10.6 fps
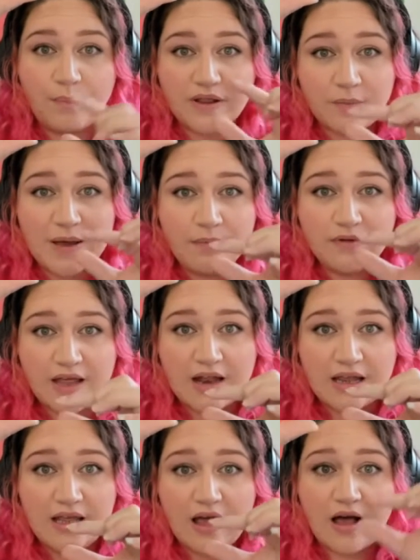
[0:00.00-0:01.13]
But the people down
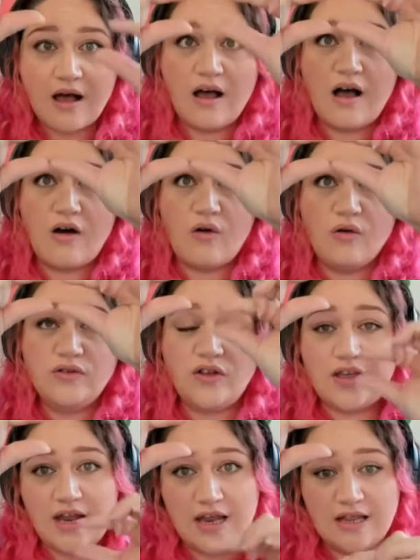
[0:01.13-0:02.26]
here are also
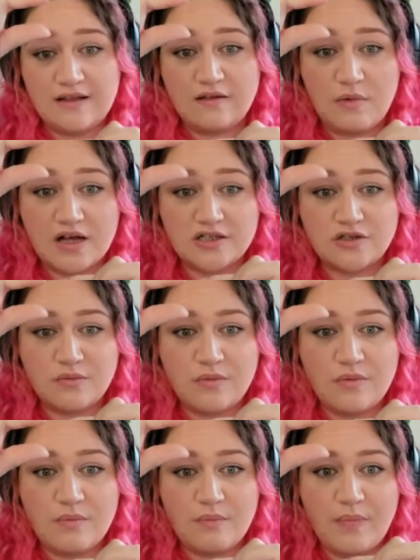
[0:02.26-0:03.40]
getting this much
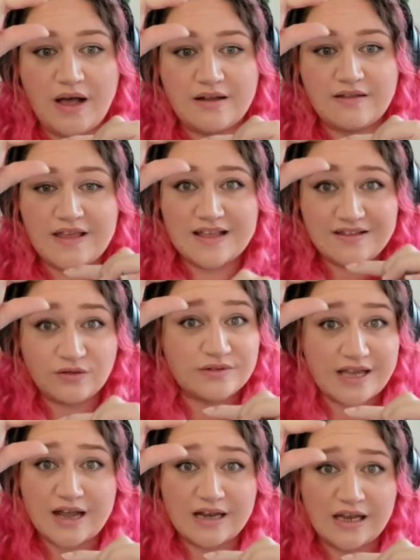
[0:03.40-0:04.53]
but they're still
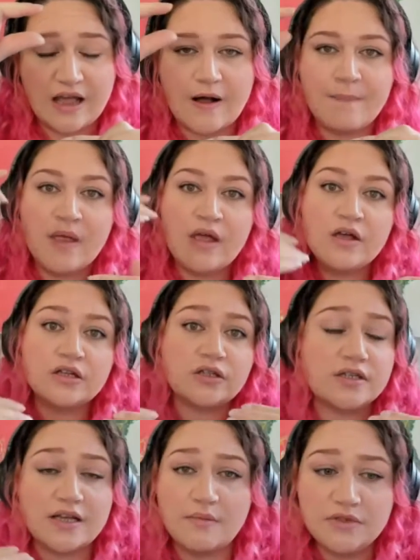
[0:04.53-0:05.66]
down here. So
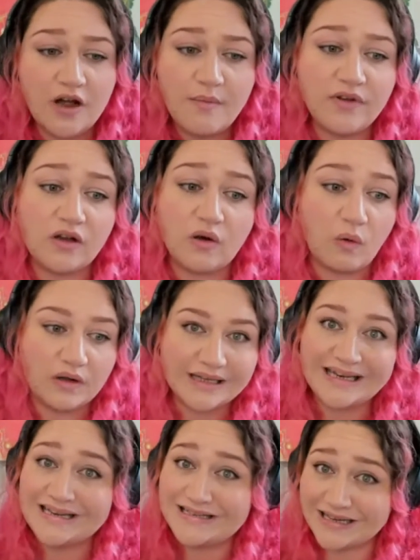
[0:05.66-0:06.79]
sometimes
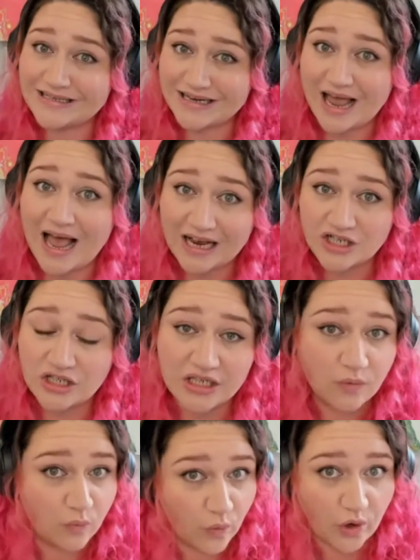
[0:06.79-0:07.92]
equality doesn't
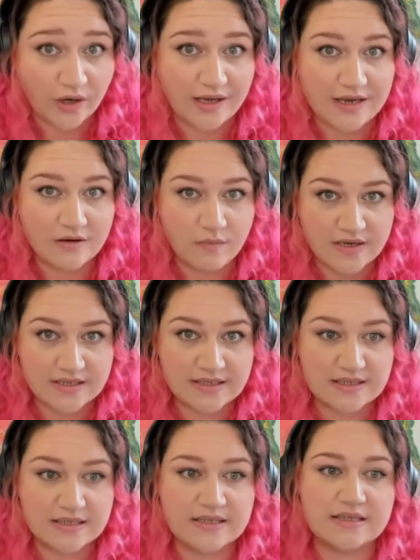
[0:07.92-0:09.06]
actually work in
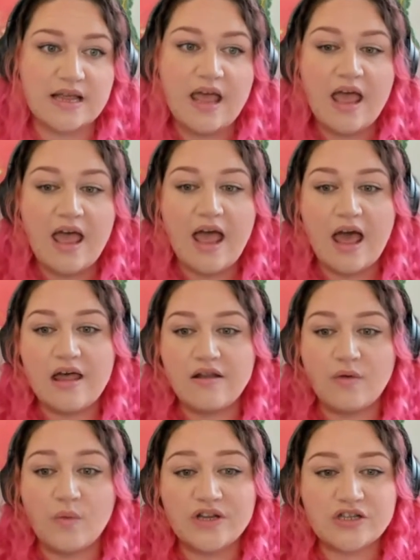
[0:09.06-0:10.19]
businesses,
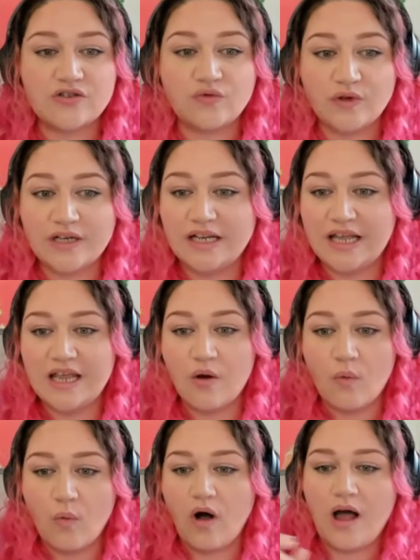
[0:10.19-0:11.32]
and which is really
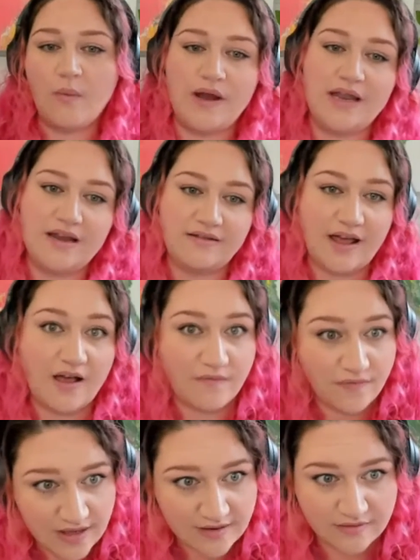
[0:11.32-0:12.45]
why we need to have
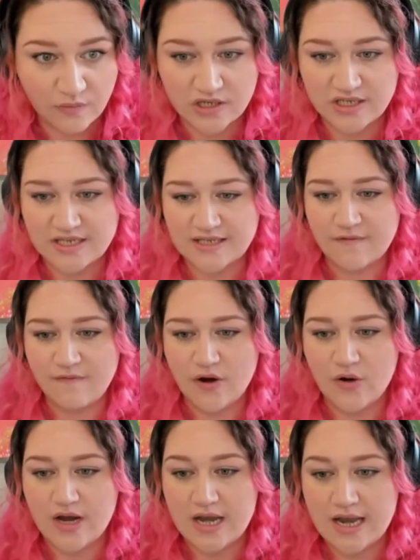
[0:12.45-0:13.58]
this, which is the
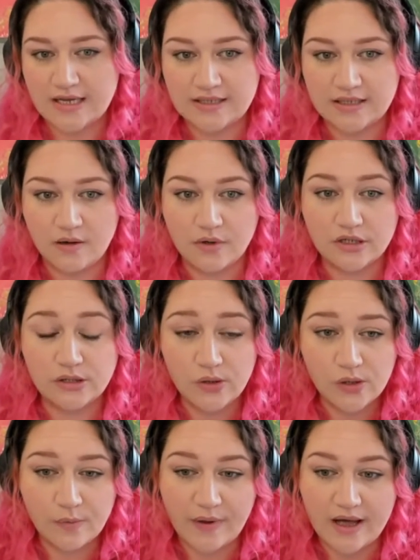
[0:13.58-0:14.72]
very next thing I want to
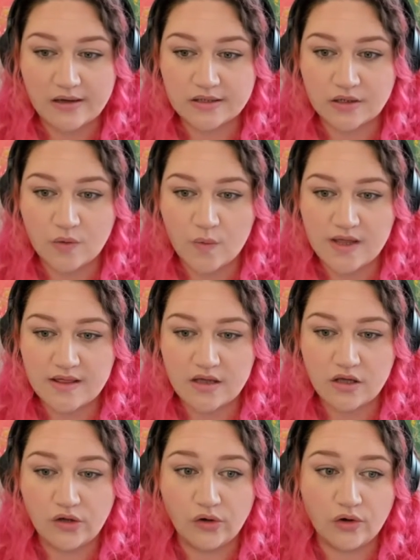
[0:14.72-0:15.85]
talk about with
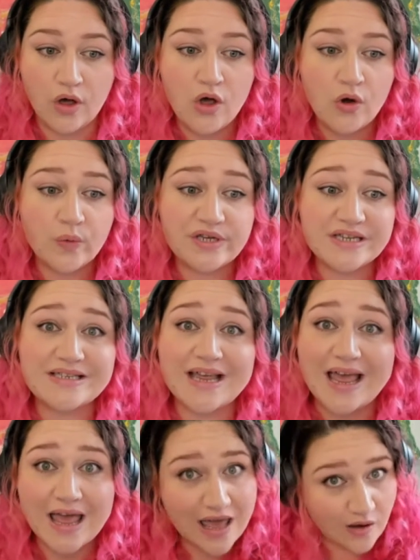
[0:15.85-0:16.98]
you, which is
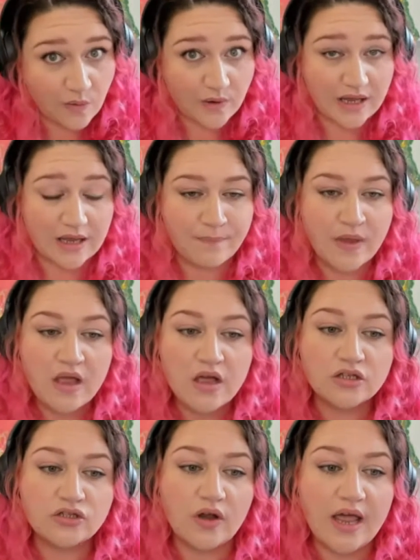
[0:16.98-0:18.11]
equity.
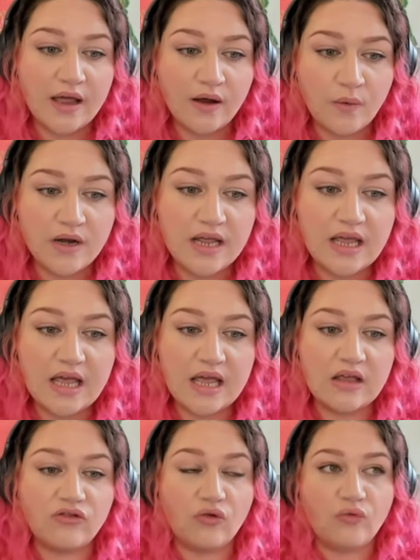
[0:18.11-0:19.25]
So equity
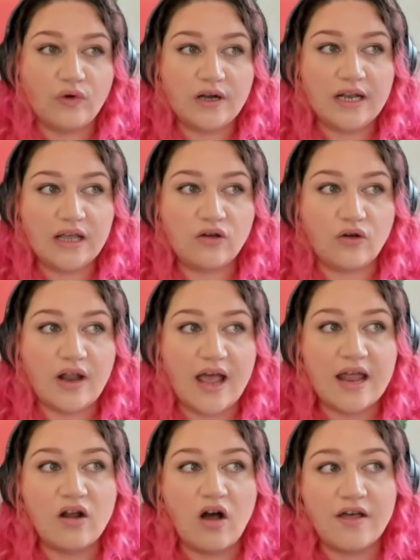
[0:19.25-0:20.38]
is really good,
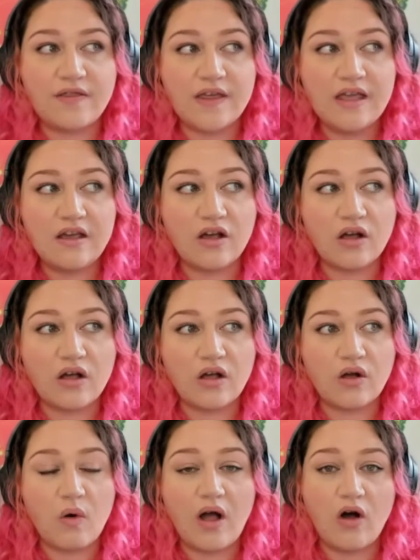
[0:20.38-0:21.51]
and I think
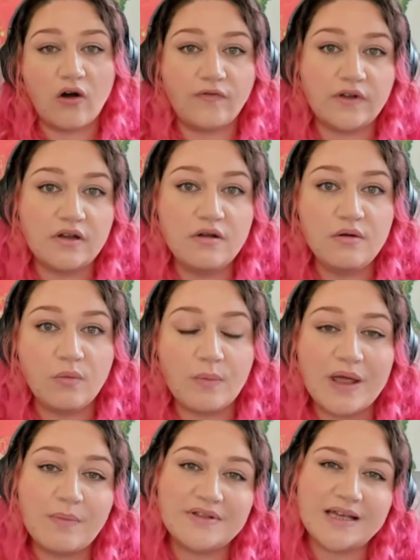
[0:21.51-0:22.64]
quite often when
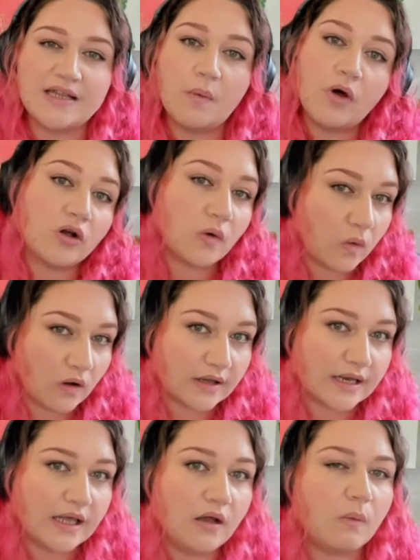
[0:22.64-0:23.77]
people saying they want
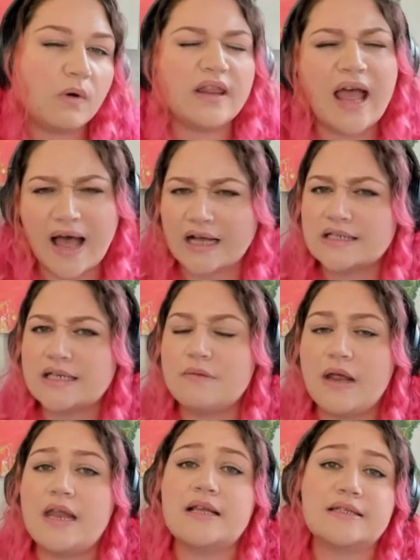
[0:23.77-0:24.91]
equality, what they actually
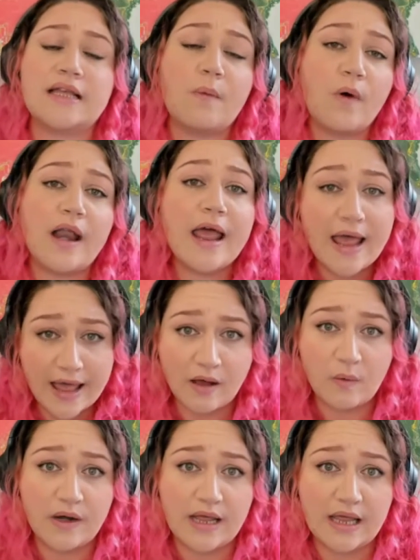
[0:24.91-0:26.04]
mean is they want
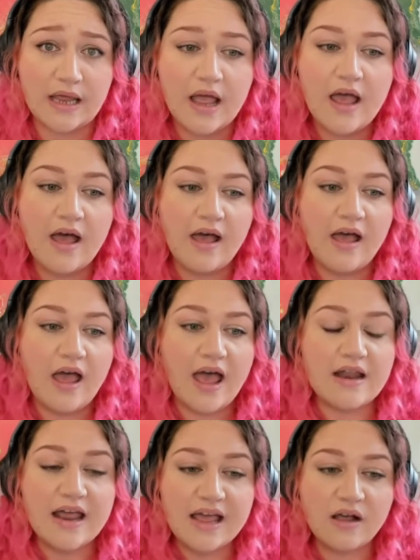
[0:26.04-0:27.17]
equity.
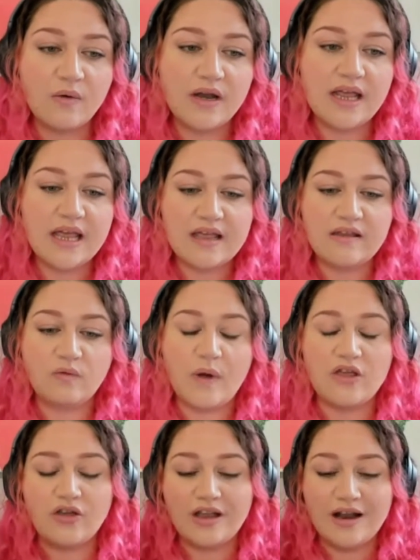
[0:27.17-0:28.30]
And equity is where
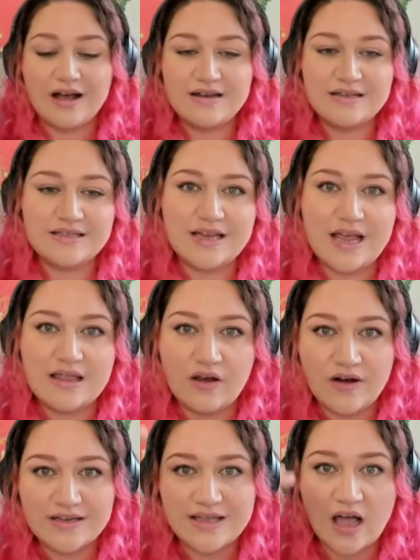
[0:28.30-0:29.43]
you can understand
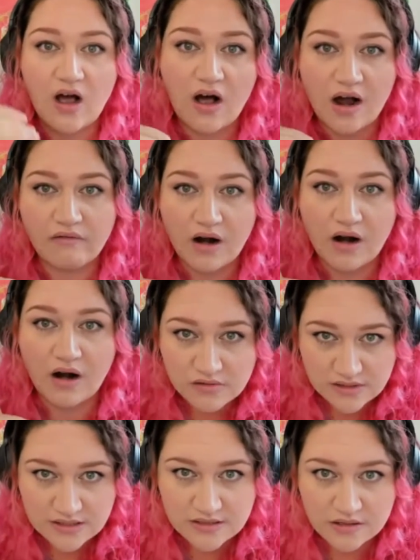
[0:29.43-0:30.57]
there is that hierarchical
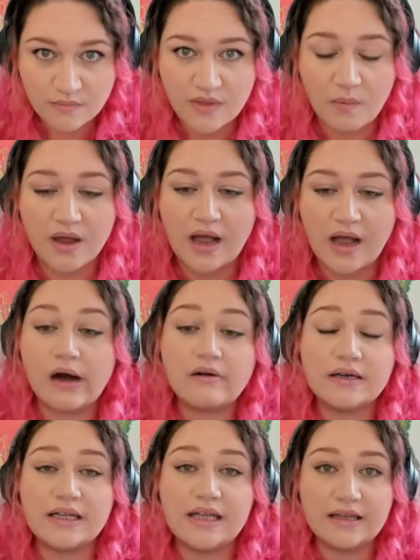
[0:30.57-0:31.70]
system that we're
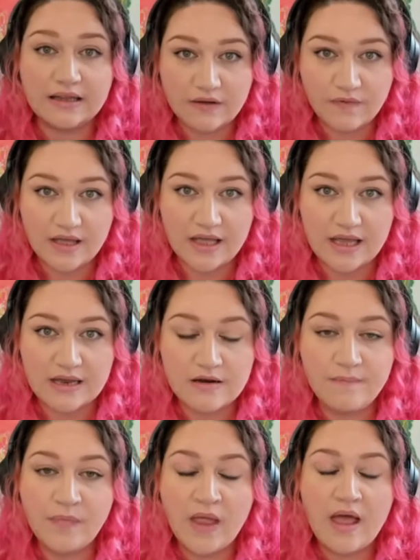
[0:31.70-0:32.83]
currently living
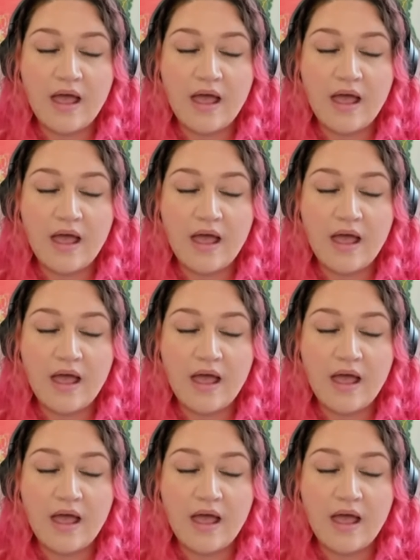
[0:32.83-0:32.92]
in